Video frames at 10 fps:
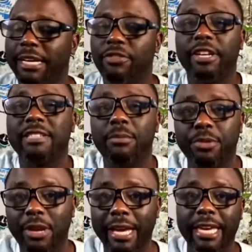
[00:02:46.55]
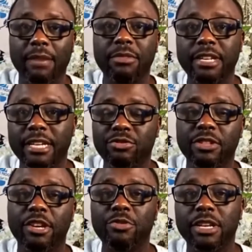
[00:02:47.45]
like for example I came here to
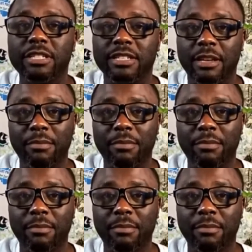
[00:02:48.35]
the US as a